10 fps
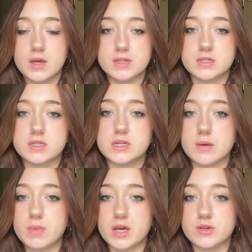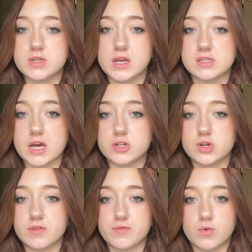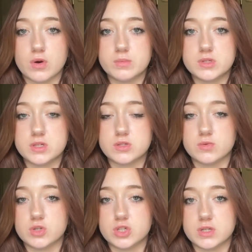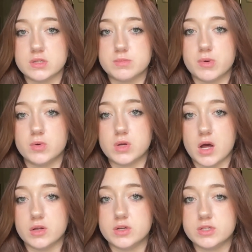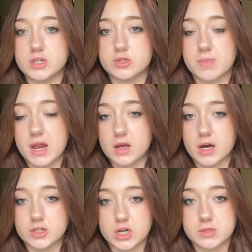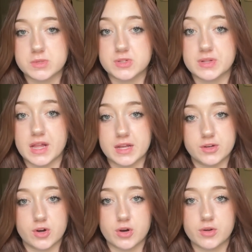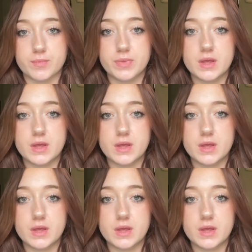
This is done by using exaggerated forms, distortions, bold colors, and dramatic contrast between light and dark.